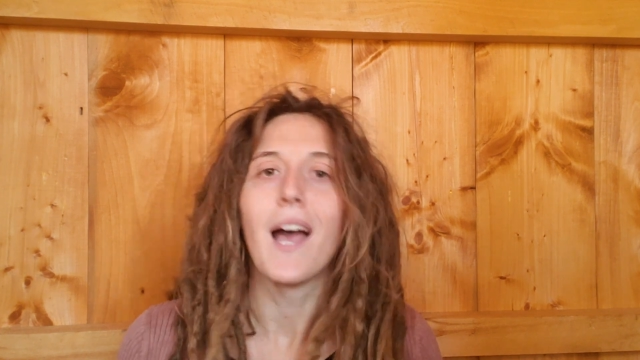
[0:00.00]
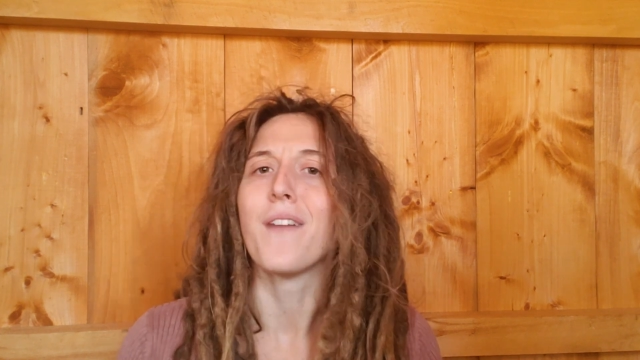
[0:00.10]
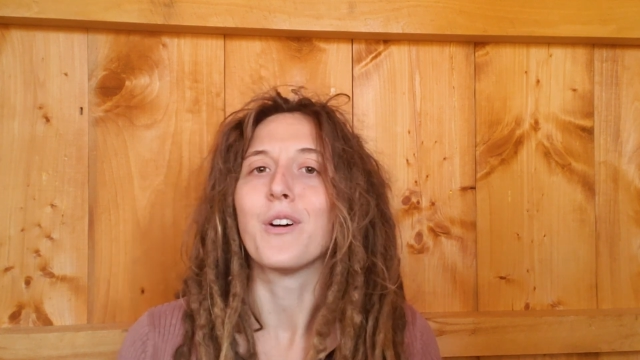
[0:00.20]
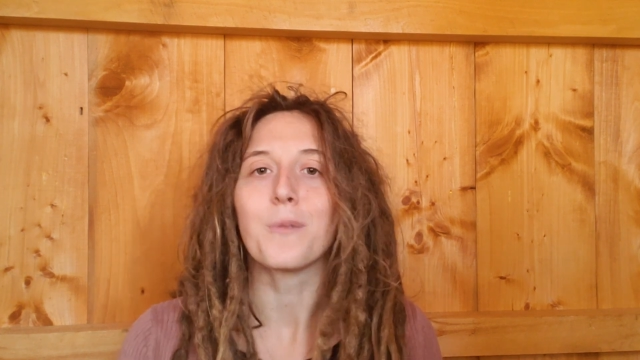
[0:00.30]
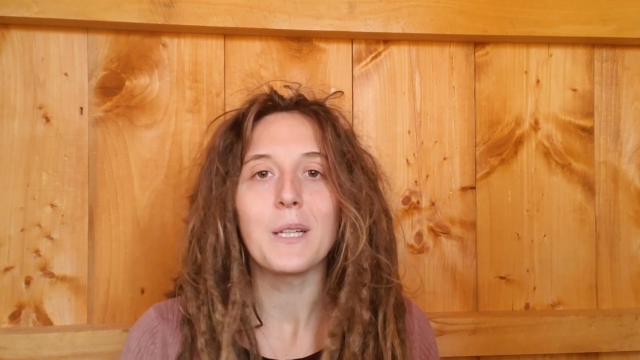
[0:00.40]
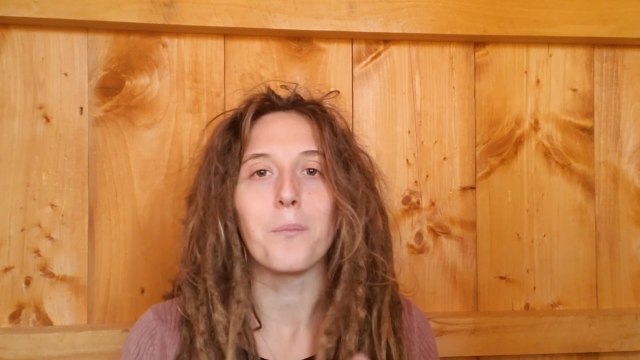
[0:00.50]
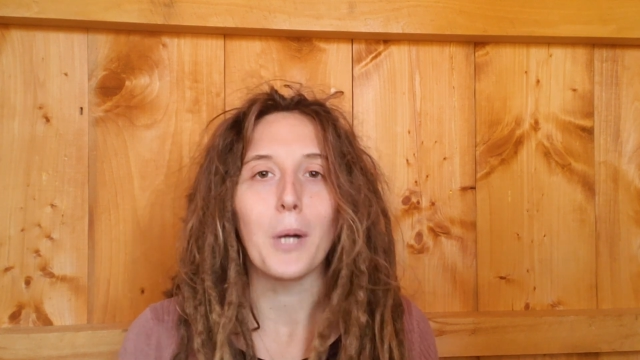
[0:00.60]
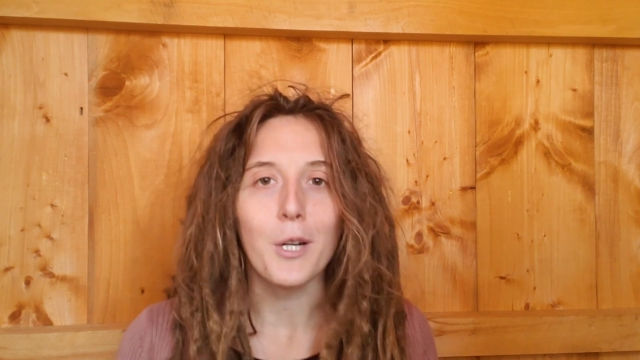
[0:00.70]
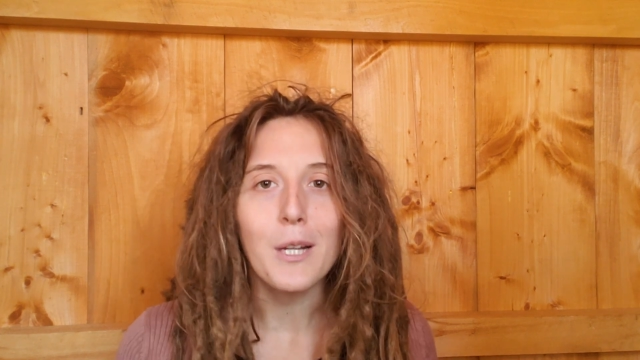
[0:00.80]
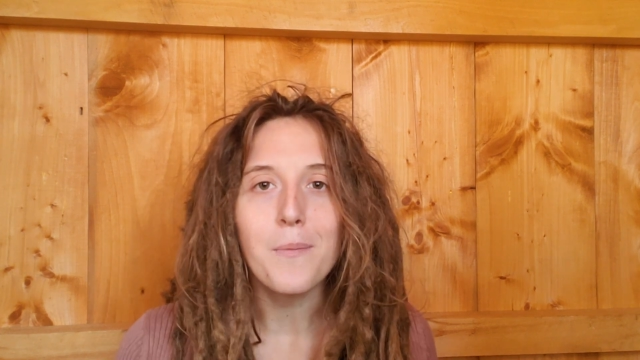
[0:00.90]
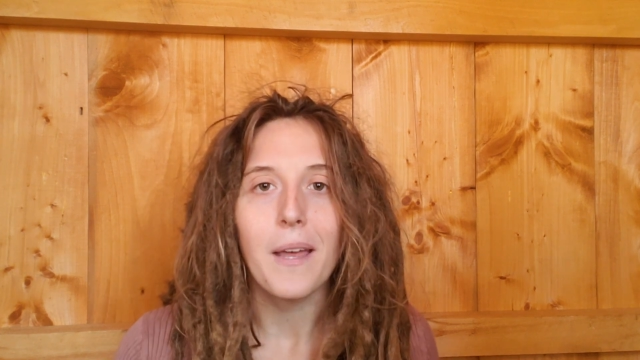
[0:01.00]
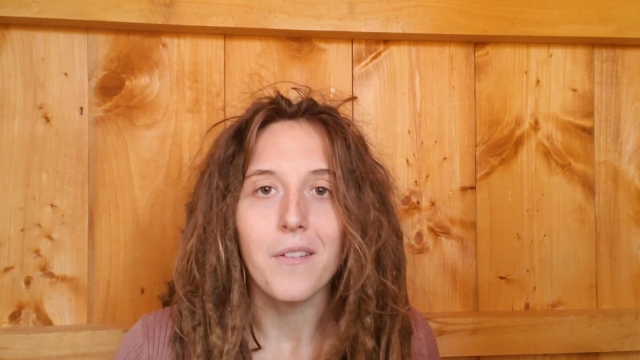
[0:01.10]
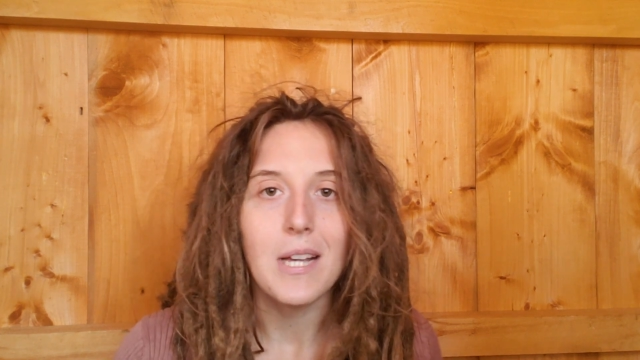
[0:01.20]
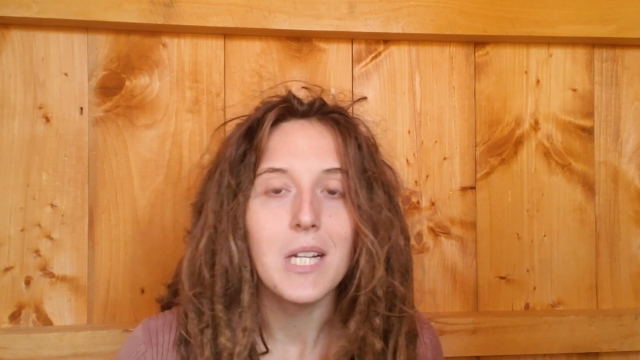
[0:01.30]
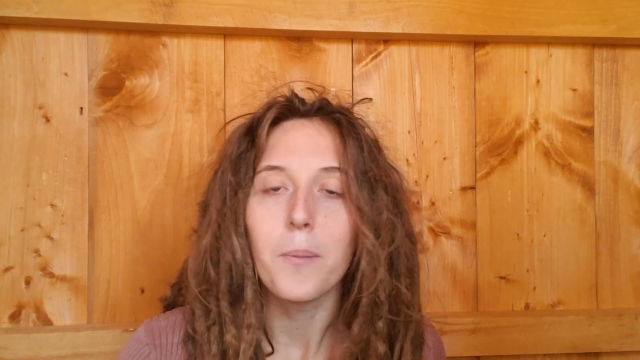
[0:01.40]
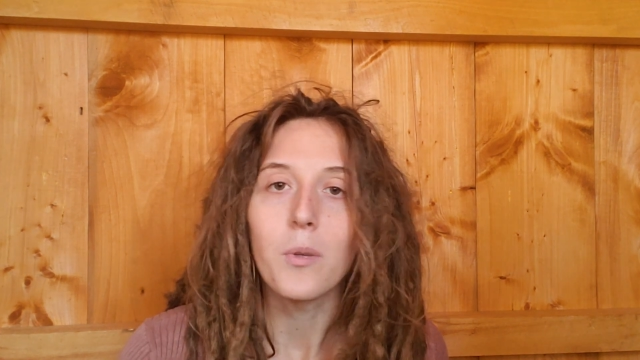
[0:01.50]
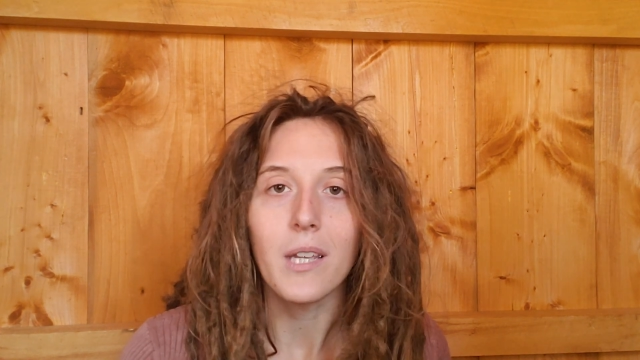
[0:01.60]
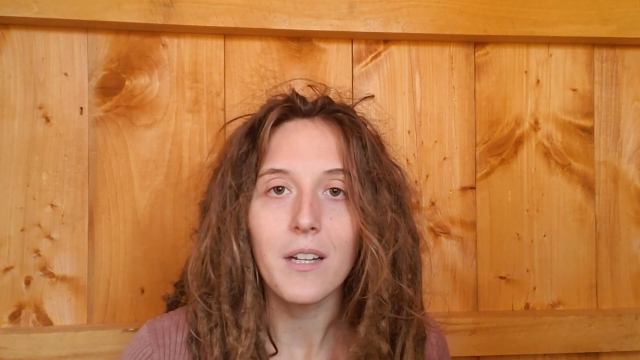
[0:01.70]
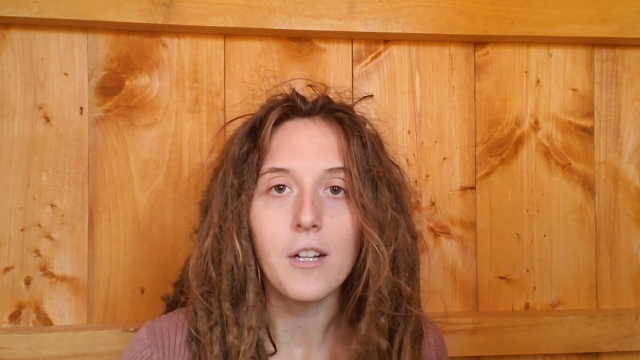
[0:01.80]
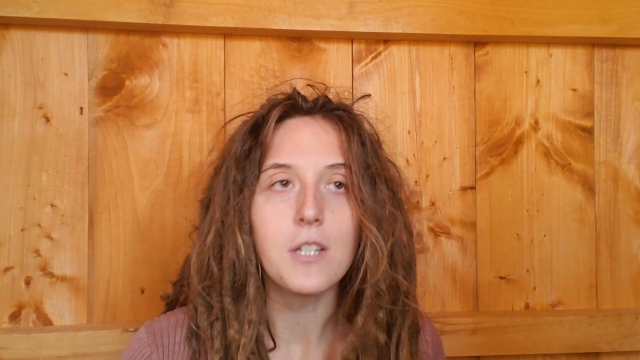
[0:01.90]
I felt really burdened by the last couple
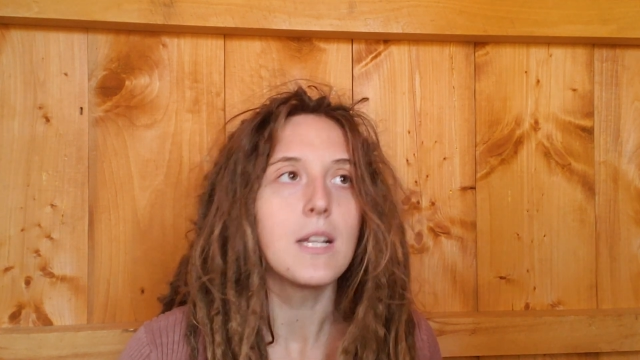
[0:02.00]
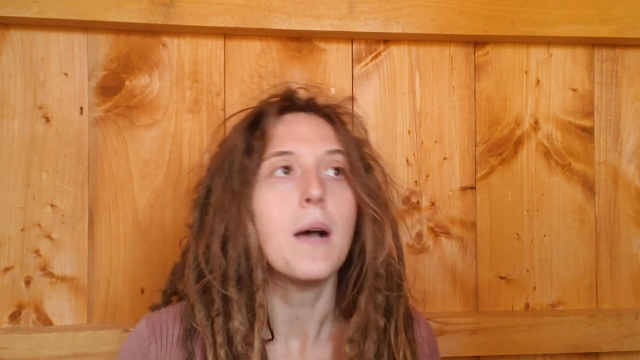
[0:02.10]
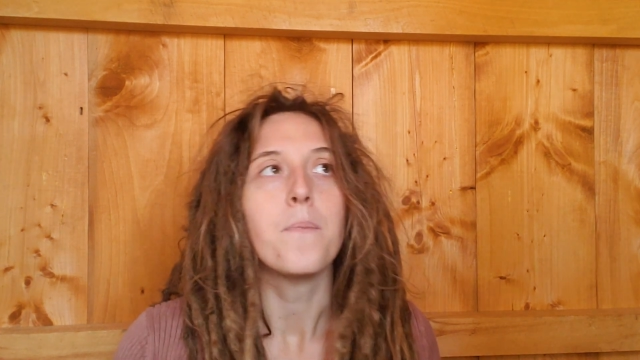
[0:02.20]
years.